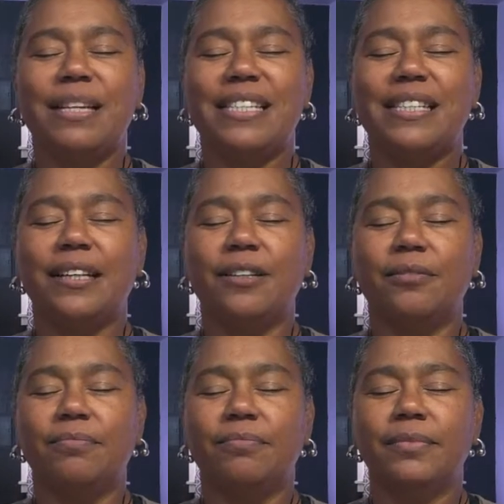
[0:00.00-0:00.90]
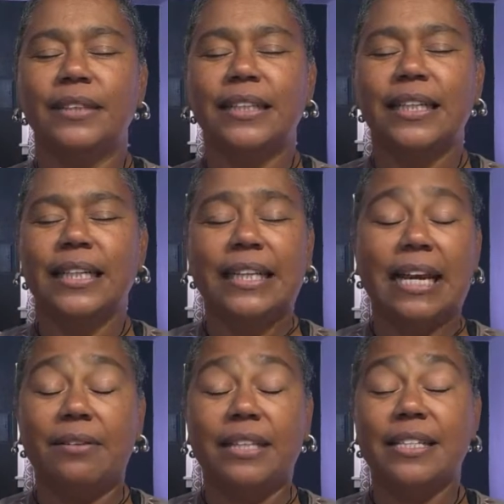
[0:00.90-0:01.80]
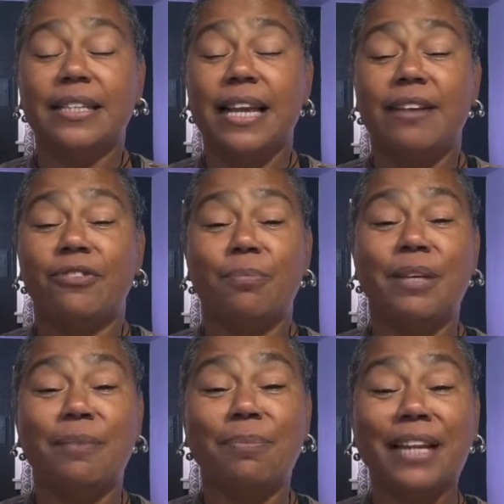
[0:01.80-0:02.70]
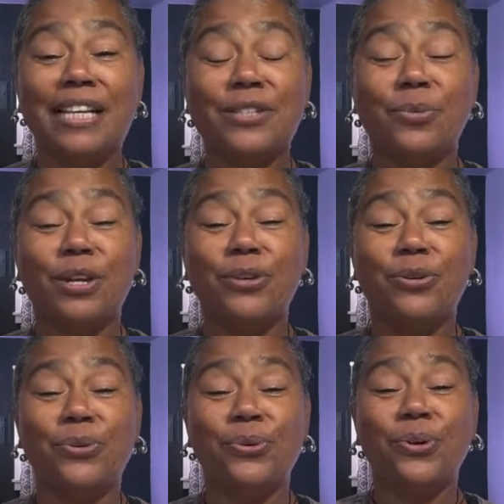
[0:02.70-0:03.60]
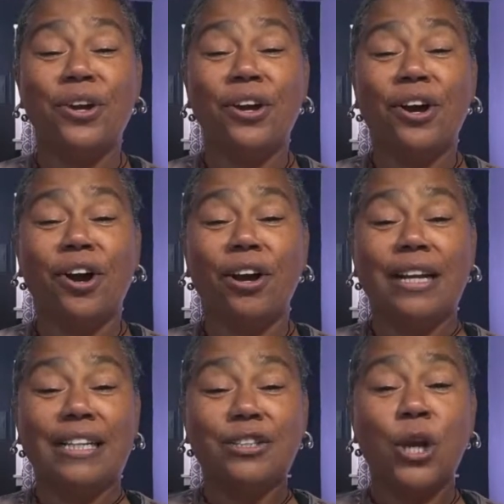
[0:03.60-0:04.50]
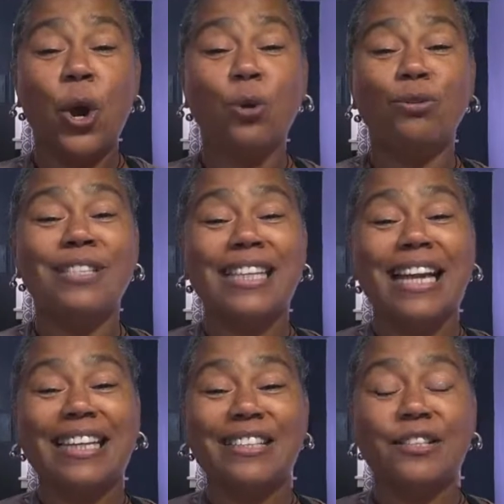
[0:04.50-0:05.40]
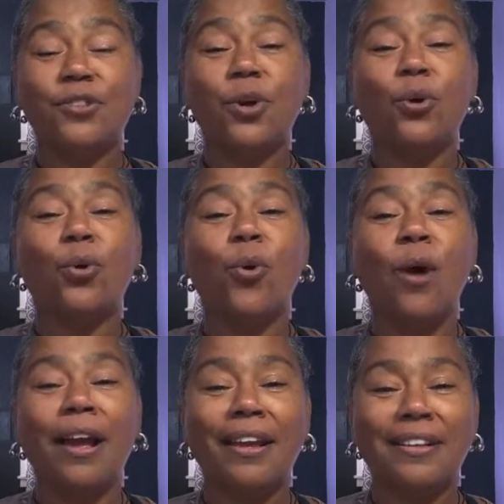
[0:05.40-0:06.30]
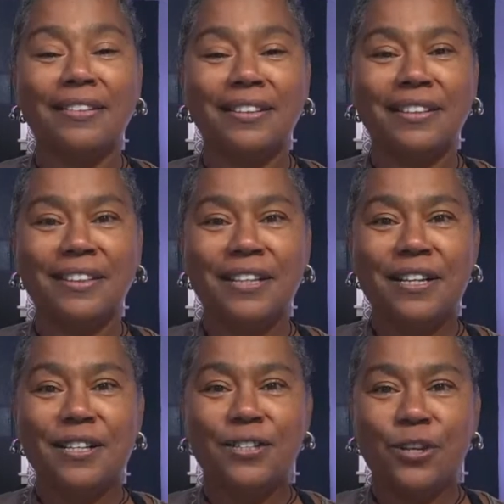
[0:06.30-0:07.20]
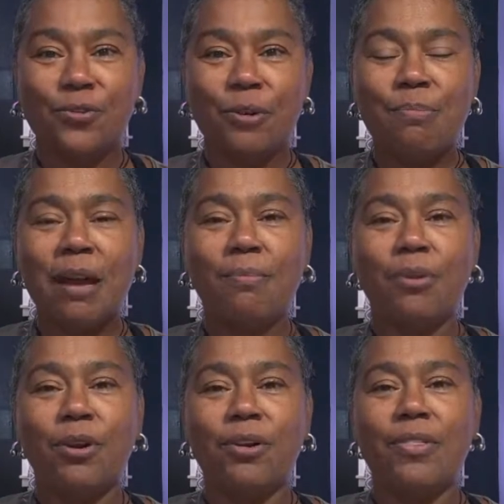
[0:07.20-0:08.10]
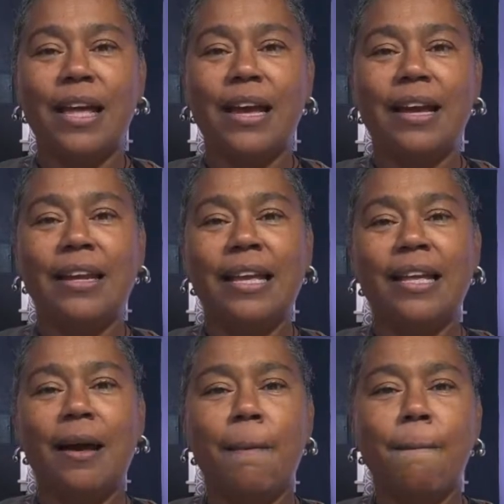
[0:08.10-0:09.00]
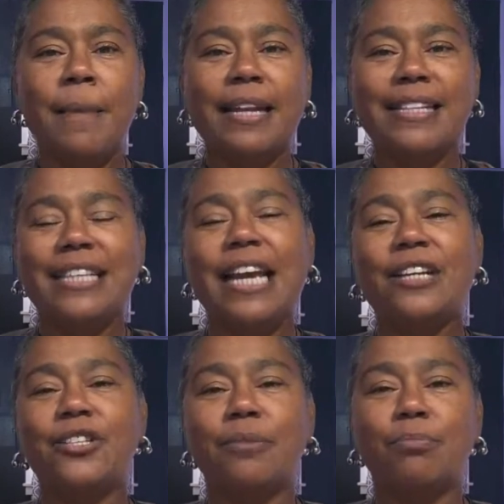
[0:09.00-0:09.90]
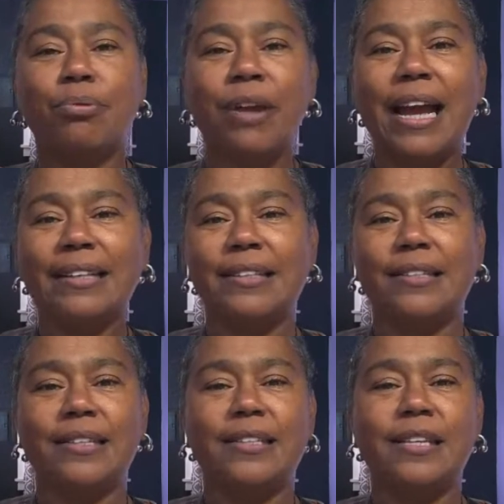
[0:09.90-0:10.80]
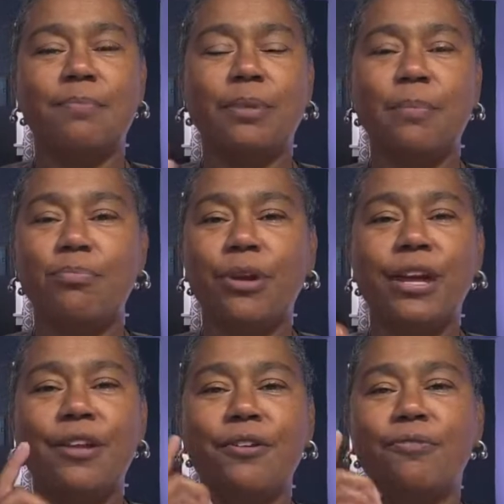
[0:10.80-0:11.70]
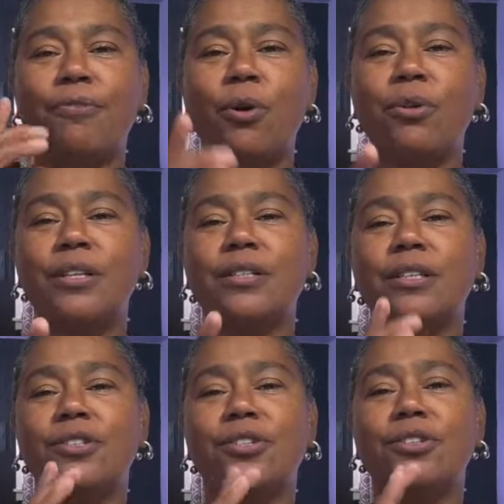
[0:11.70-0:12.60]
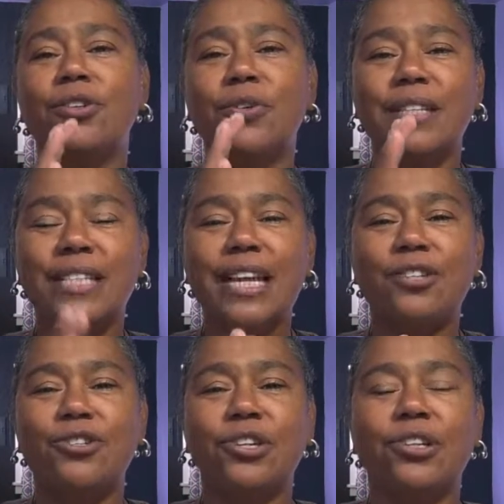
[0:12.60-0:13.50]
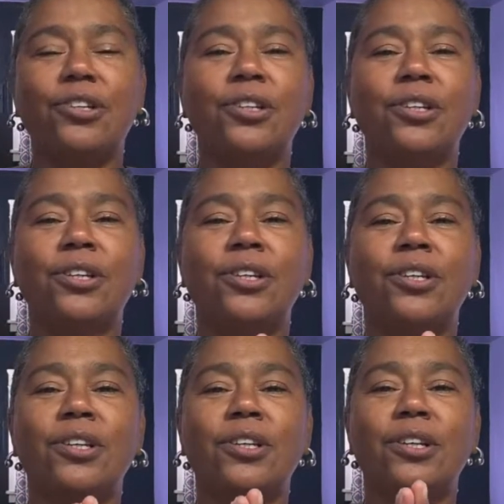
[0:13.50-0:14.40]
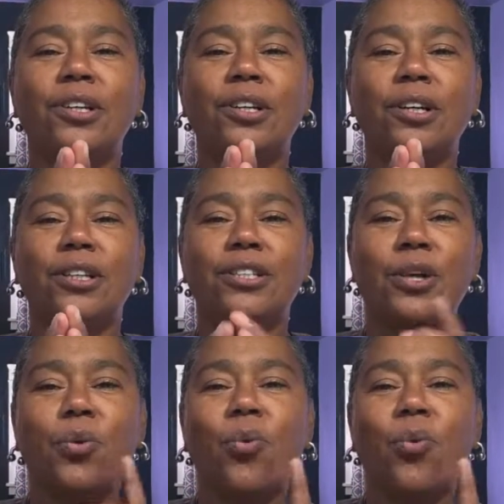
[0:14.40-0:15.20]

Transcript: still. Now, it doesn't have to be a place where you are in total silence and total quiet. So remember that a meditation practice is simply bringing your focus and your attention to